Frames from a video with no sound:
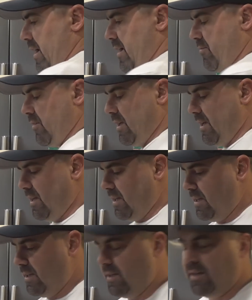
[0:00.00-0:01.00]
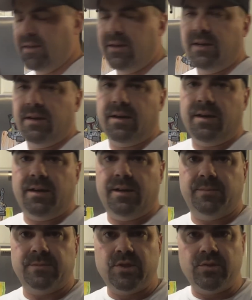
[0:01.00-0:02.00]
have a
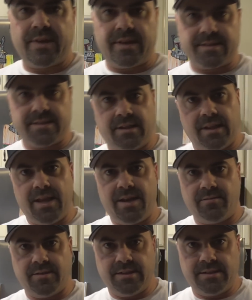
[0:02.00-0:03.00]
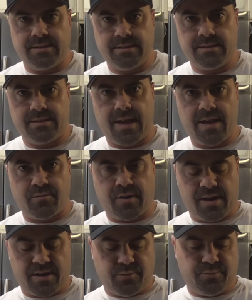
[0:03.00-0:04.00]
2011
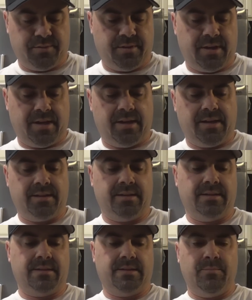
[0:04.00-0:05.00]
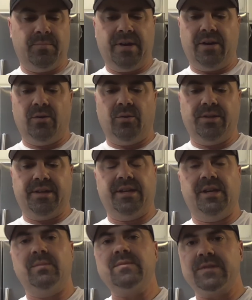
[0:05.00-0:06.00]
A5, the barrel that
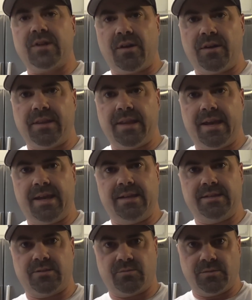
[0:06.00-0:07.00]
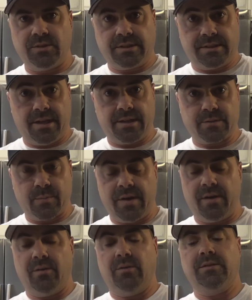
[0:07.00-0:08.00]
comes on that is a really nice
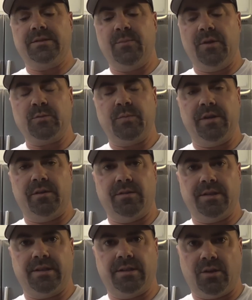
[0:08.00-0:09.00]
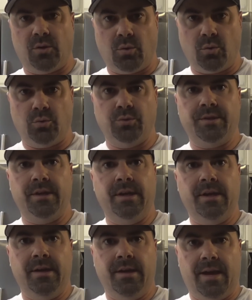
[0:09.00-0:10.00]
barrel. It's much better than the old
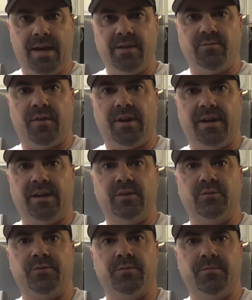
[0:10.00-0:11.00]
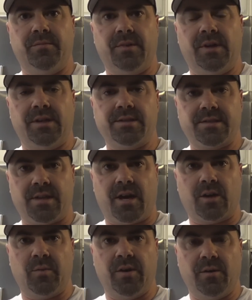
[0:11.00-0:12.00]
A5
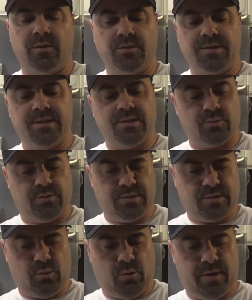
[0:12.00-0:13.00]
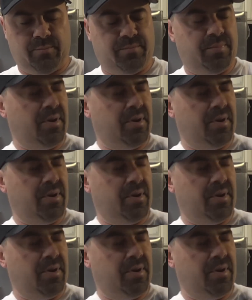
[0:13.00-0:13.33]
stock barrels. This one's quite